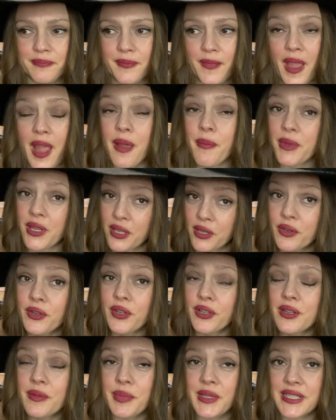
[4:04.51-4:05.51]
I mean, you're
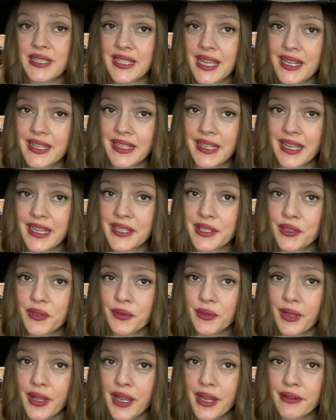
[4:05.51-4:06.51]
going to be sad again in
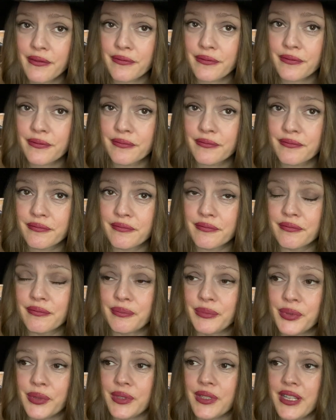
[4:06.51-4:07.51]
your life,
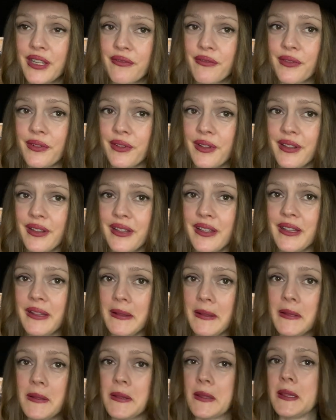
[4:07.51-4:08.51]
but never.
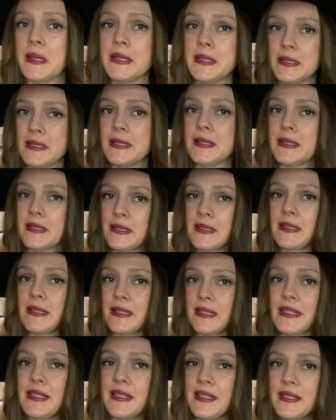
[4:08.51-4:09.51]
This is
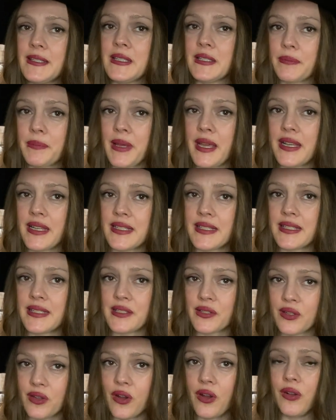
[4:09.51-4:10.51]
as bad as it's
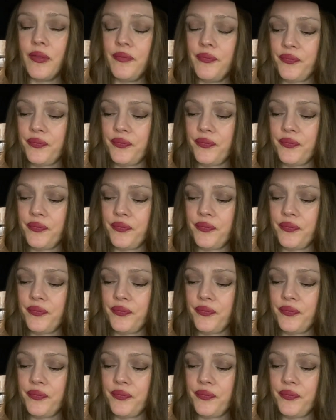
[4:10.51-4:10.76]
got.